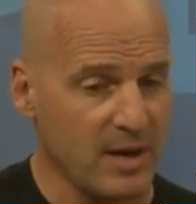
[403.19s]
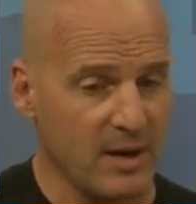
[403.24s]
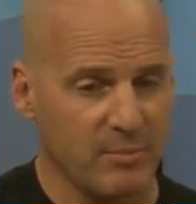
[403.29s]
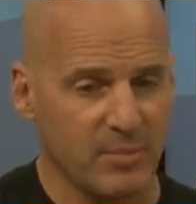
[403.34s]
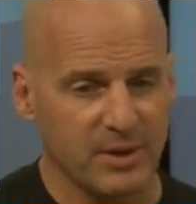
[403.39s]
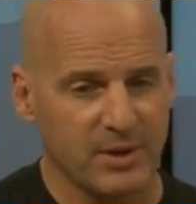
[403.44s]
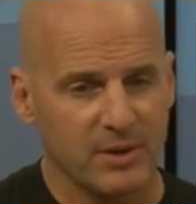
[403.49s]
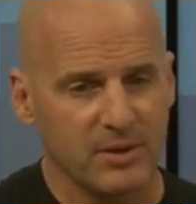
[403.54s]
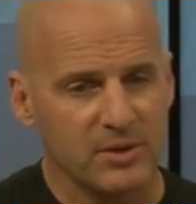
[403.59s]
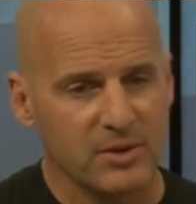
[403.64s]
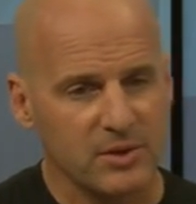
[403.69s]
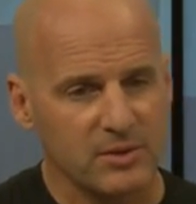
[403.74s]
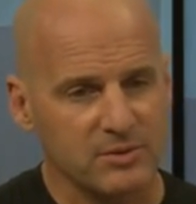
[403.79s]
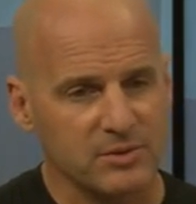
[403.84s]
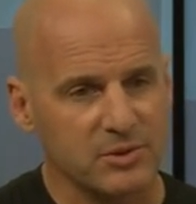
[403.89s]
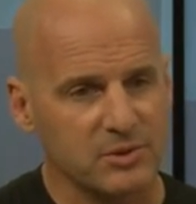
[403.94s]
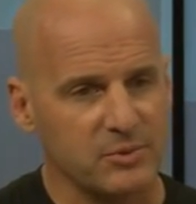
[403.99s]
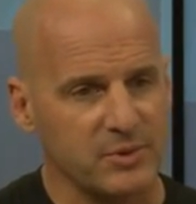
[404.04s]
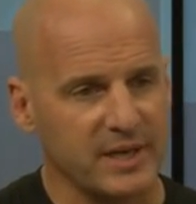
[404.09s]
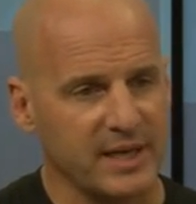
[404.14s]
But in our
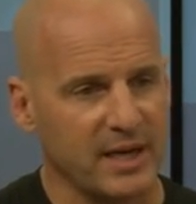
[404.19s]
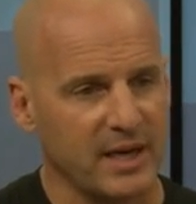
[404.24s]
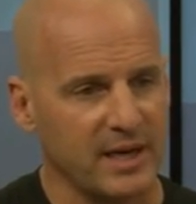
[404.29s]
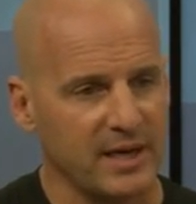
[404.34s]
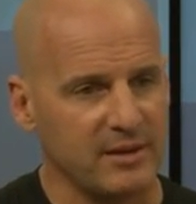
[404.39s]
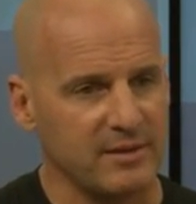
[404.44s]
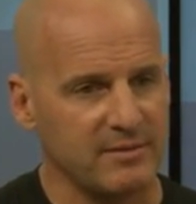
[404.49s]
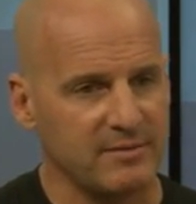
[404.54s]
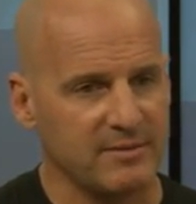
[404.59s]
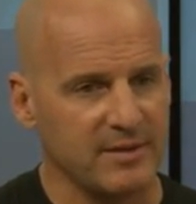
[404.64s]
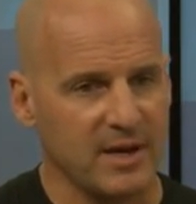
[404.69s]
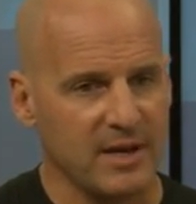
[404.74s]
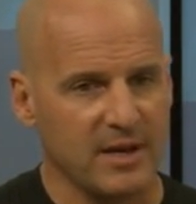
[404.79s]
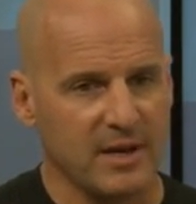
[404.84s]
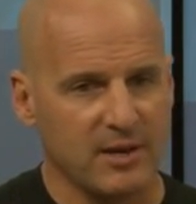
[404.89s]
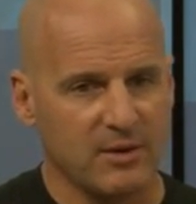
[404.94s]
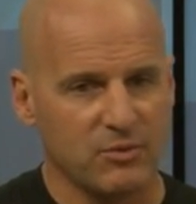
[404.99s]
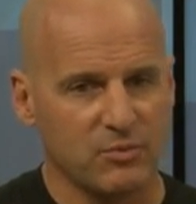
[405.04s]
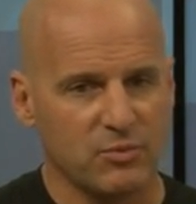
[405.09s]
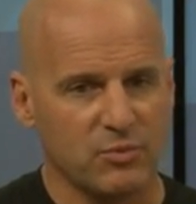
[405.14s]
culture, we kind of
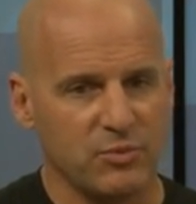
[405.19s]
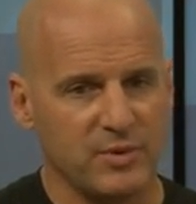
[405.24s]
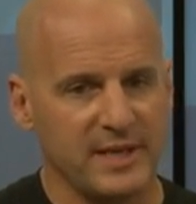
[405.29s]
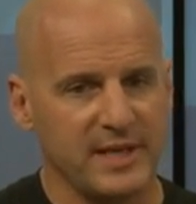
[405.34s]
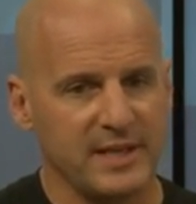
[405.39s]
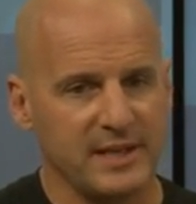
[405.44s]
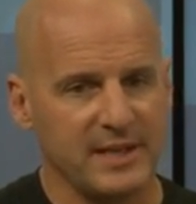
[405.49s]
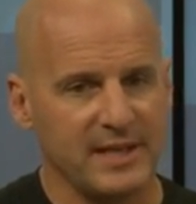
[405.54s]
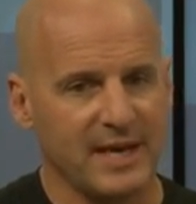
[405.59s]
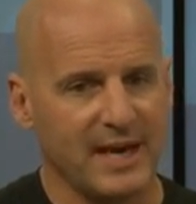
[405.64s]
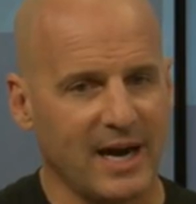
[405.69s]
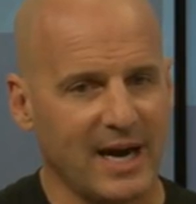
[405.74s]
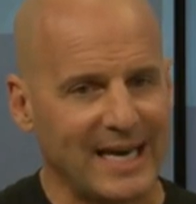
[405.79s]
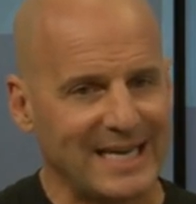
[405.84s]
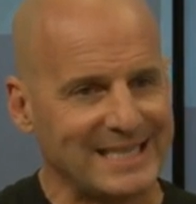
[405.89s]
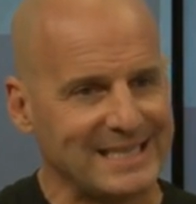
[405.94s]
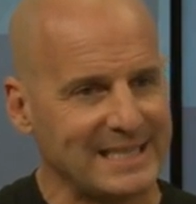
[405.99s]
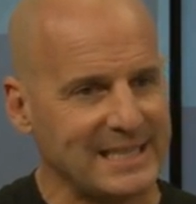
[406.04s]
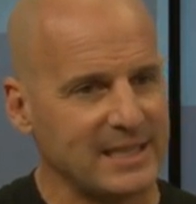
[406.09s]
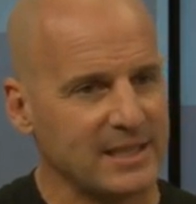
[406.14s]
really
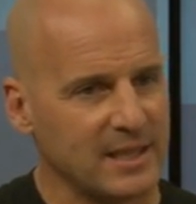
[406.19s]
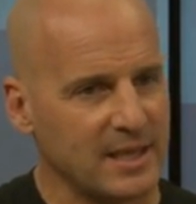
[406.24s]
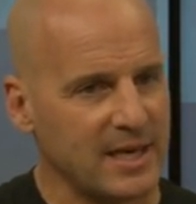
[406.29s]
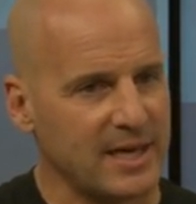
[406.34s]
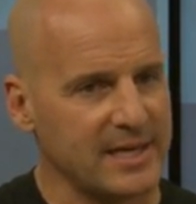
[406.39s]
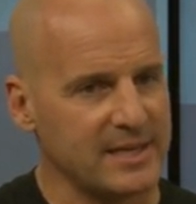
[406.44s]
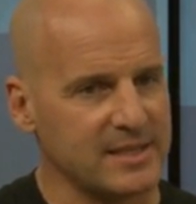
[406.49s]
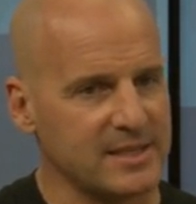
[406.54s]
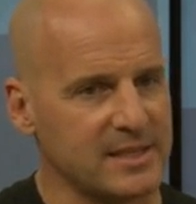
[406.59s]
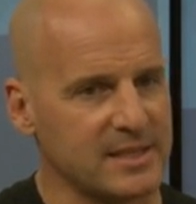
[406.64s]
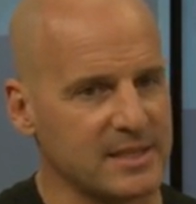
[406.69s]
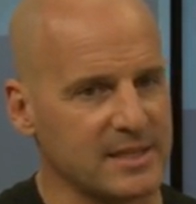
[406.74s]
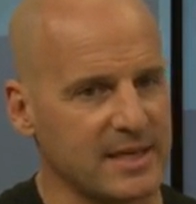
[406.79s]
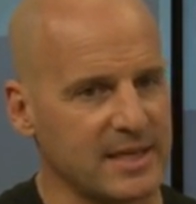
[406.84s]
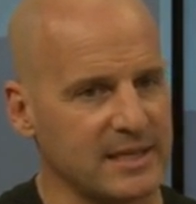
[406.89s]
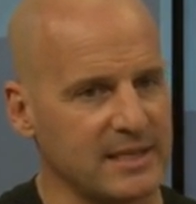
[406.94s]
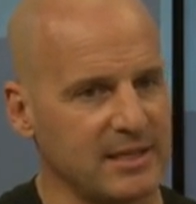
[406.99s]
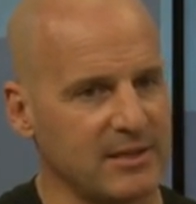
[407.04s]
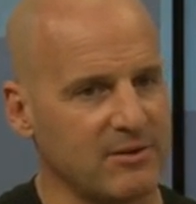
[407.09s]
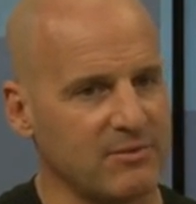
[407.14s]
idealize this
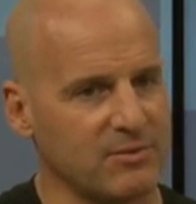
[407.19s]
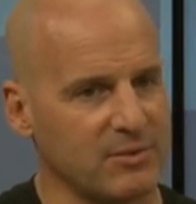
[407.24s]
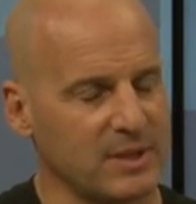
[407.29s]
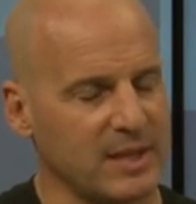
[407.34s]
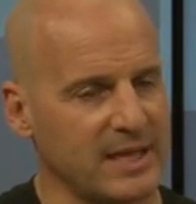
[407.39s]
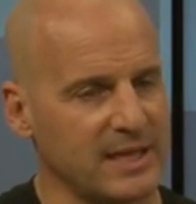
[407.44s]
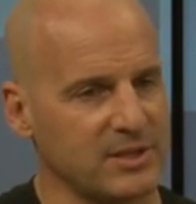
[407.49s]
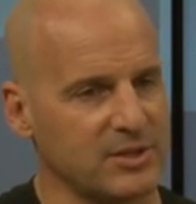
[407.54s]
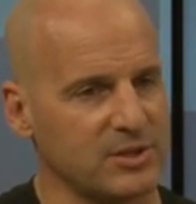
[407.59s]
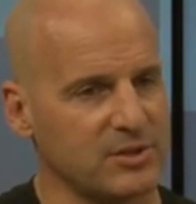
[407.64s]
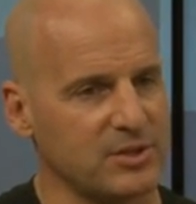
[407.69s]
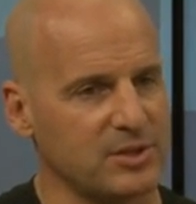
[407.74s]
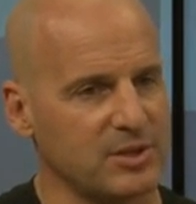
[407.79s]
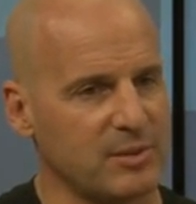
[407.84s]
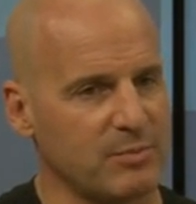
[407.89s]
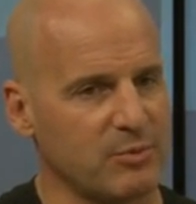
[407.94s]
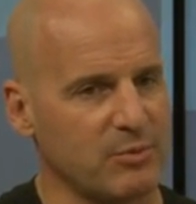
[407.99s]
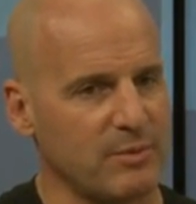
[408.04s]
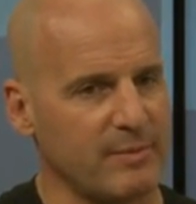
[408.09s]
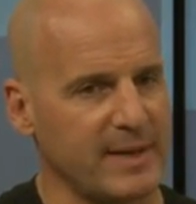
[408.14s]
idea of
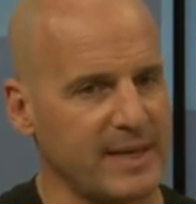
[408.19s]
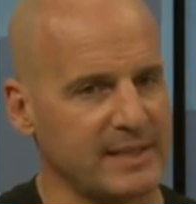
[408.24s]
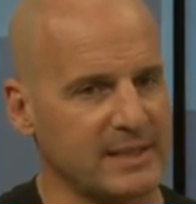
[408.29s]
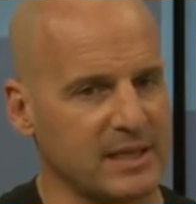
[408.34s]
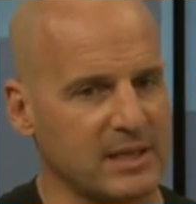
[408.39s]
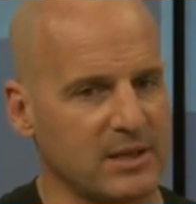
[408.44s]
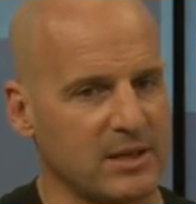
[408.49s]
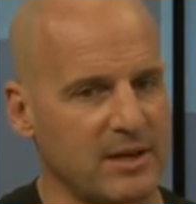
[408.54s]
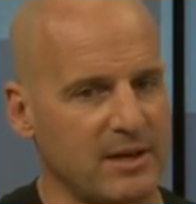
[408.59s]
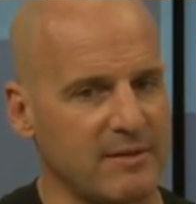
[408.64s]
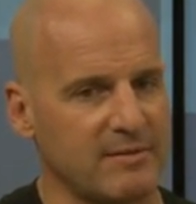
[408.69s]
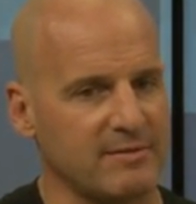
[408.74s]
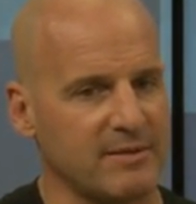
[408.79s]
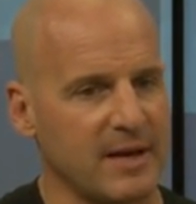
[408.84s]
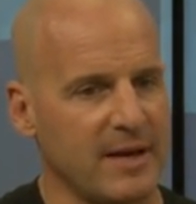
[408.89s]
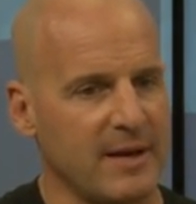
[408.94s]
relationship, romantic love,